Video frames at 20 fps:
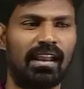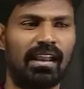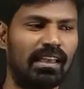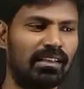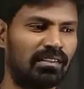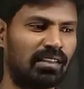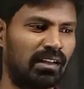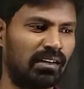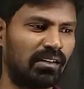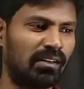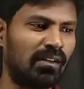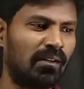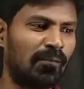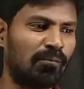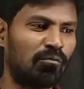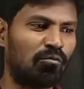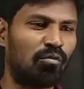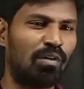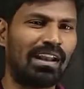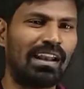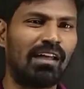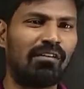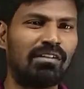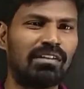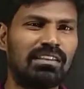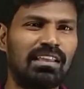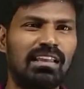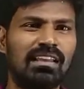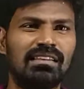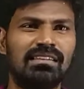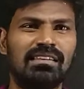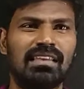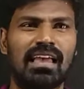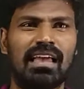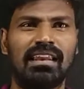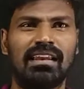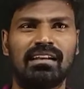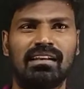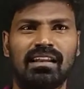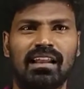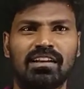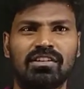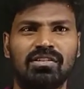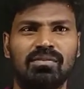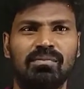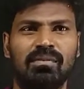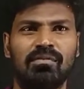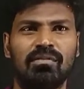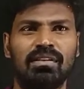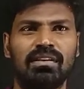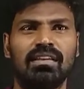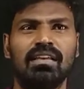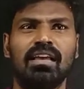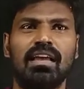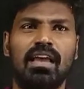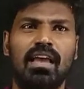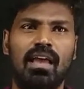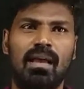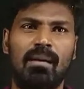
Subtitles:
Like that, whenever there is an interaction between